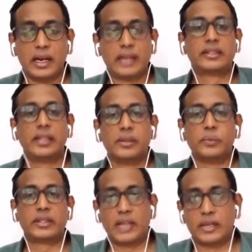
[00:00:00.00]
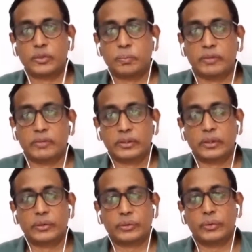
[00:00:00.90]
until we start to pivot
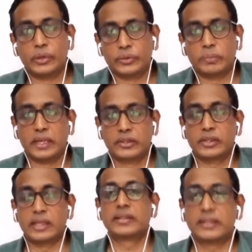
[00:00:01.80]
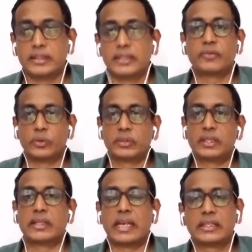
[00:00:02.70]
onto mass transit. And if those get